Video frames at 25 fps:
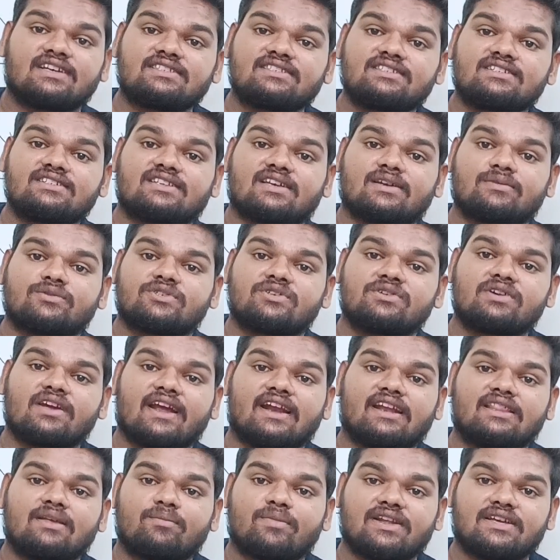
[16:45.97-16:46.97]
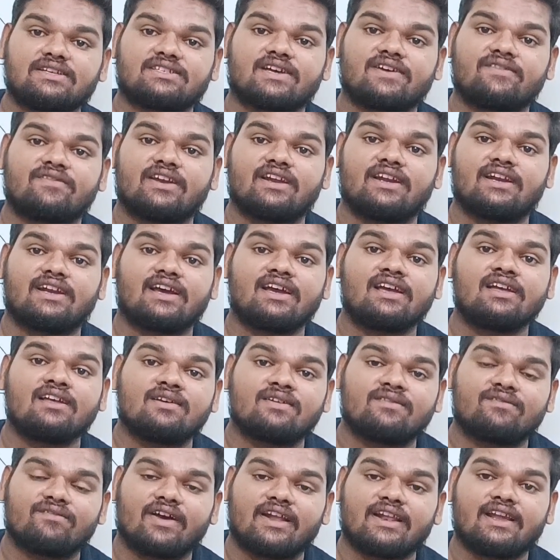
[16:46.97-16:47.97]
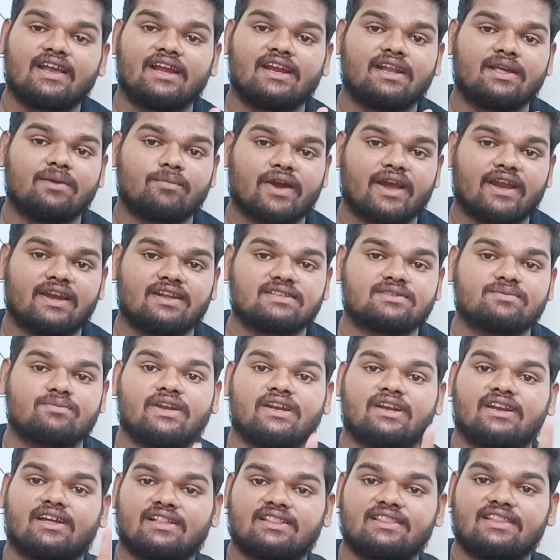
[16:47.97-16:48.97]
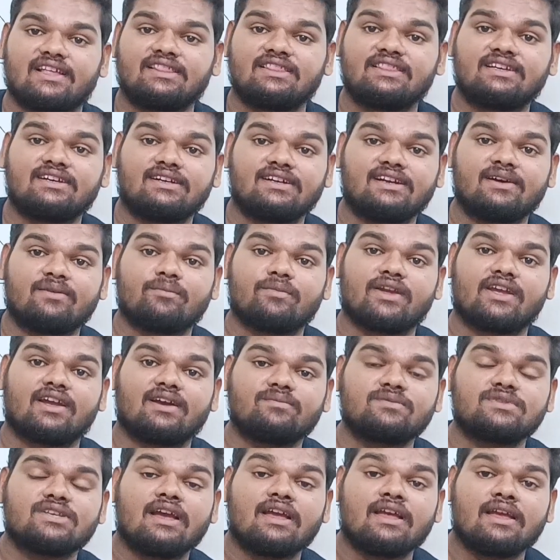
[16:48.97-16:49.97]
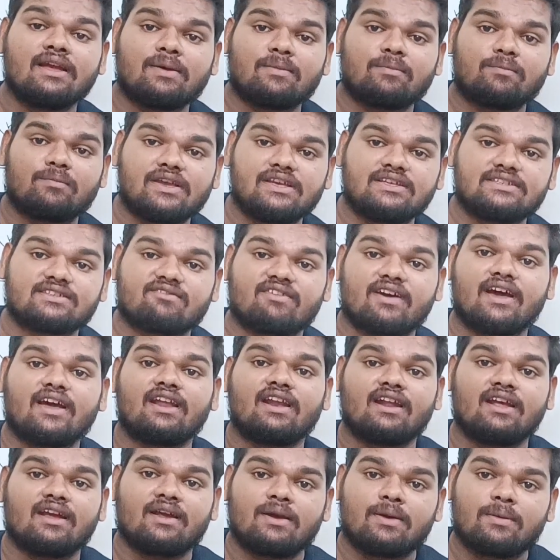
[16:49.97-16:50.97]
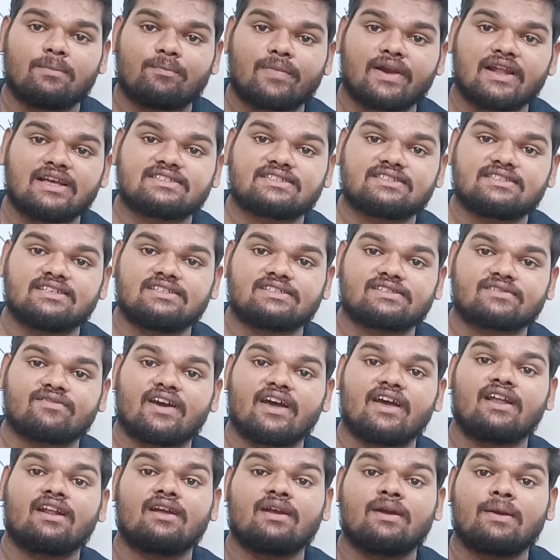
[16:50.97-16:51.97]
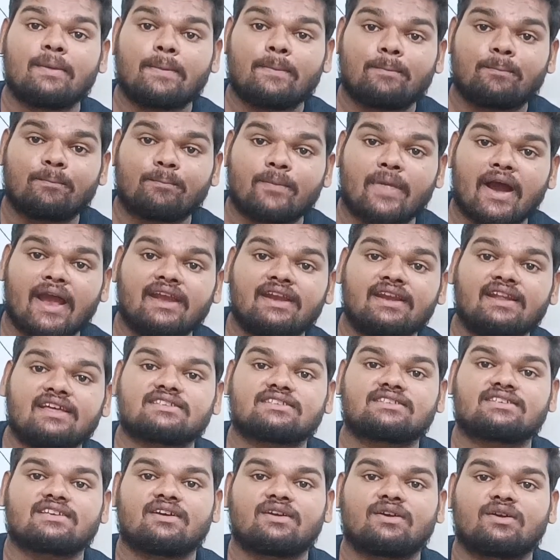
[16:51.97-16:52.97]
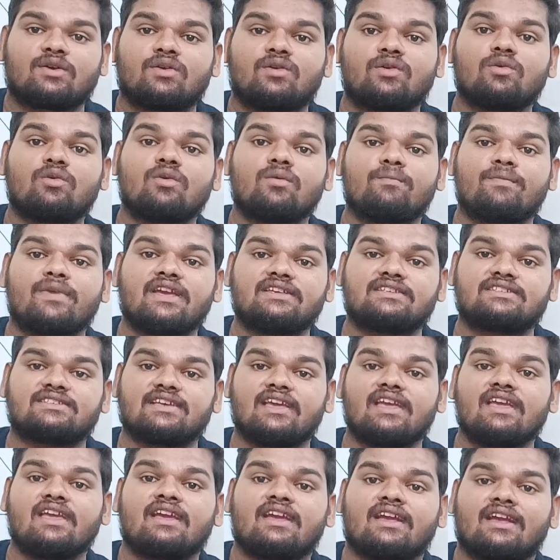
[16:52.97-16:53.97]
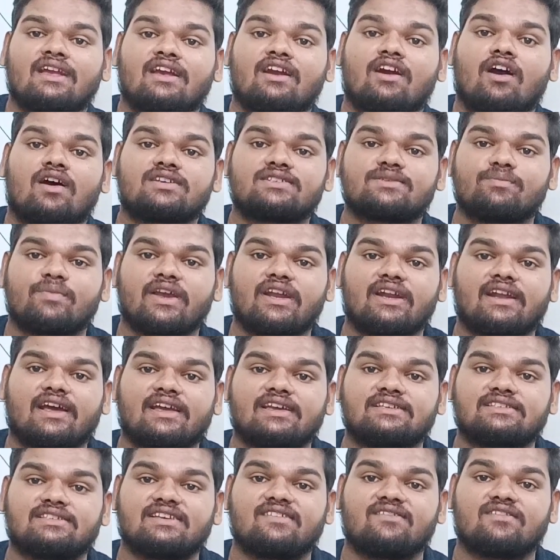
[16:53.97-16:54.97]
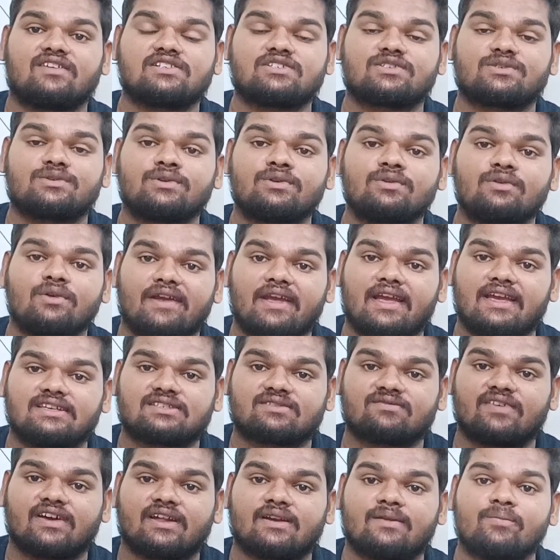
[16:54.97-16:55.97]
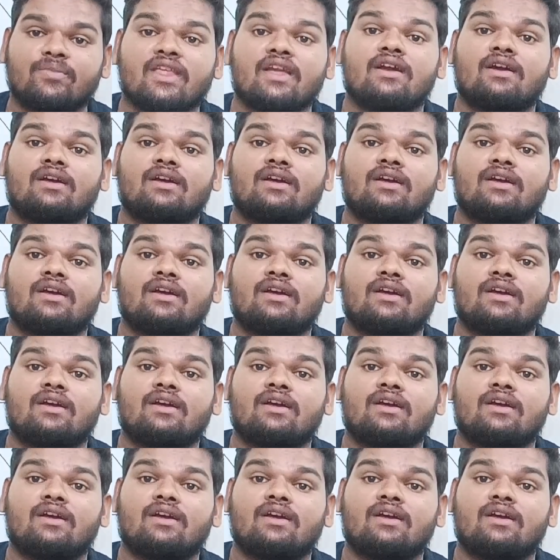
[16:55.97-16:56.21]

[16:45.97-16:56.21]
Just substitute at the place of theta 180 minus beta. Then the term becomes b square plus c square minus 2bc cos beta is equals to a square.